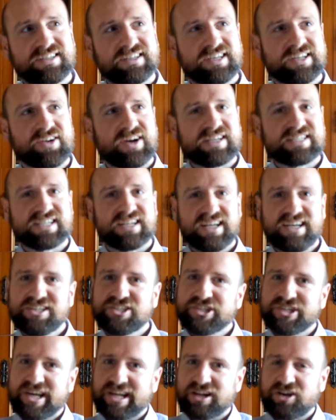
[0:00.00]
in
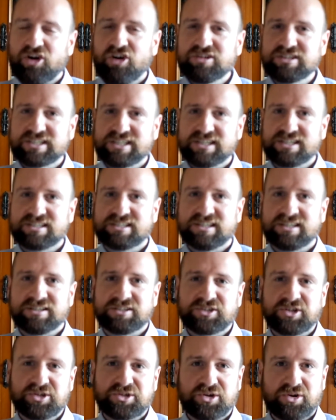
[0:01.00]
isolation, out of context, in a
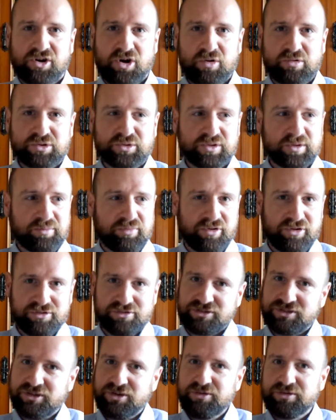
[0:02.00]
socio-cultural
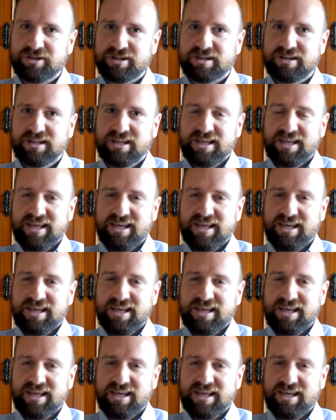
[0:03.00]
approach unit,